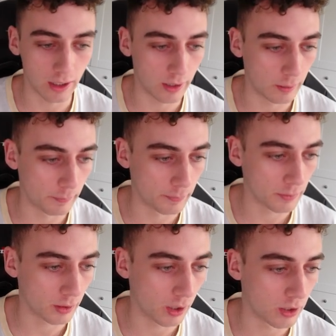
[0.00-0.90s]

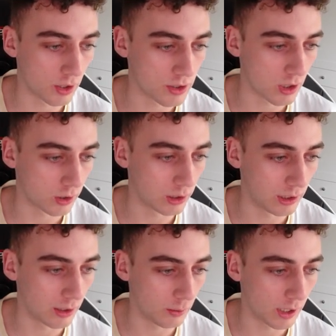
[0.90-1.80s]
another scenario
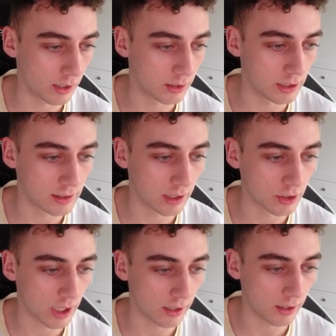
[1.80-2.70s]
here. We had a descending
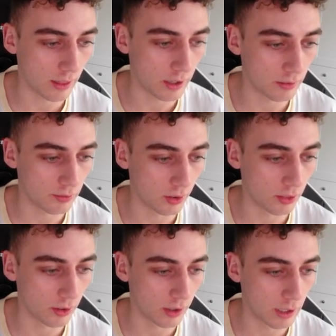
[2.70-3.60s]
channel and then a
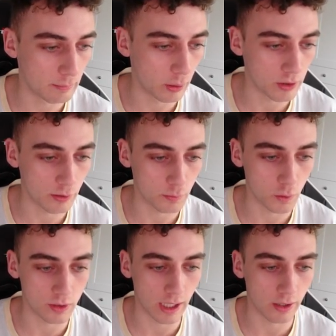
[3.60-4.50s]
further impulsive
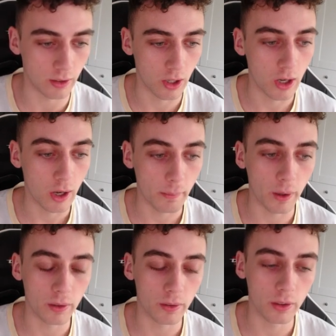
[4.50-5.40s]
move down,
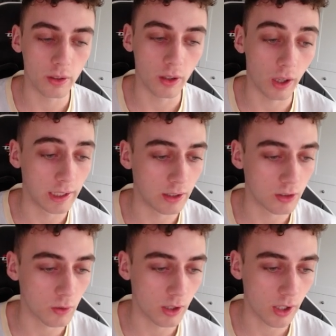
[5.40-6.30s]
but here
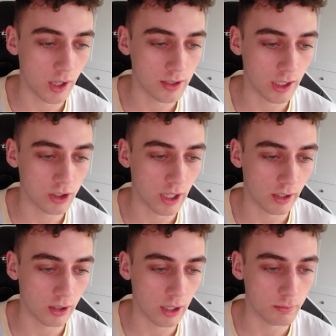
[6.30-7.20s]
as well, ascending
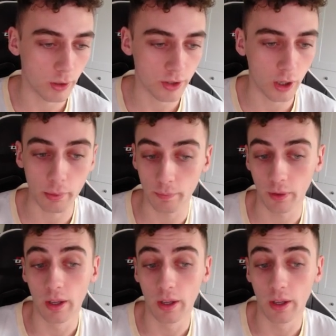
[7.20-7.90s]
channel, impulse up.